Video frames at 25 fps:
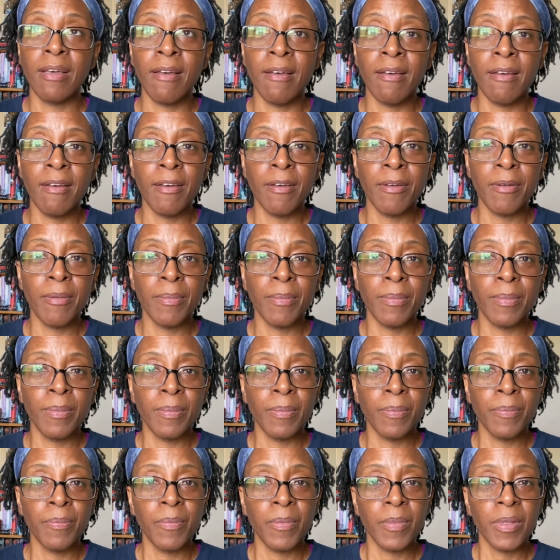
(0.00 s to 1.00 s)

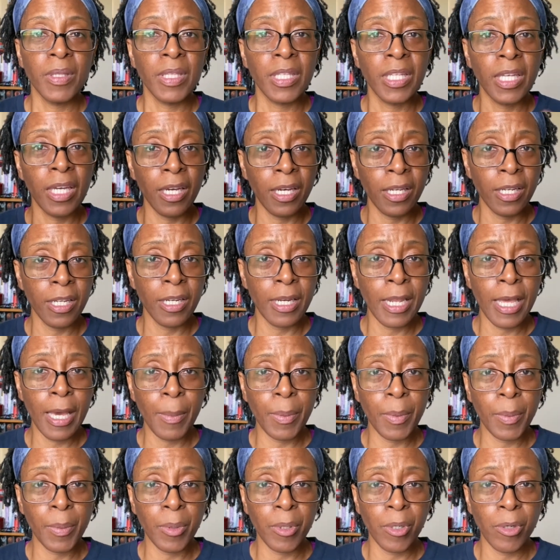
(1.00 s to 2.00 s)
The
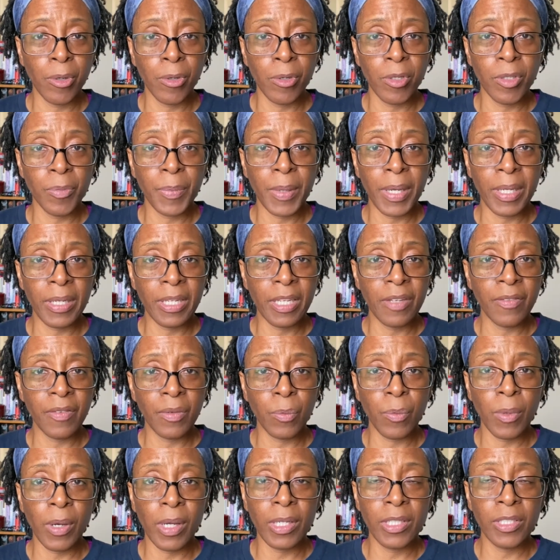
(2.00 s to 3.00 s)
Uninhabitable Earth by David
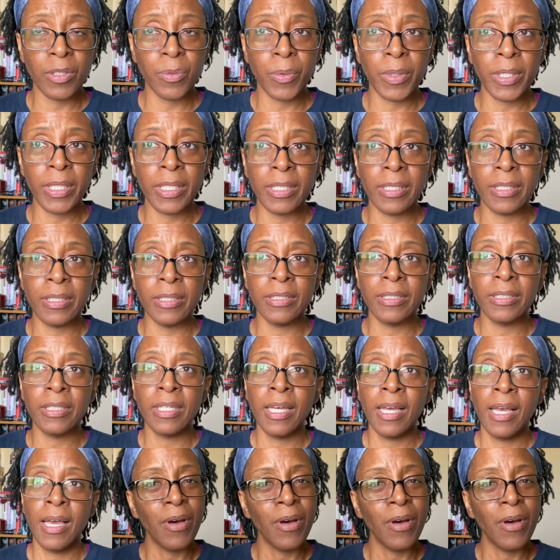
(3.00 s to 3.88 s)
Wallace-Wells.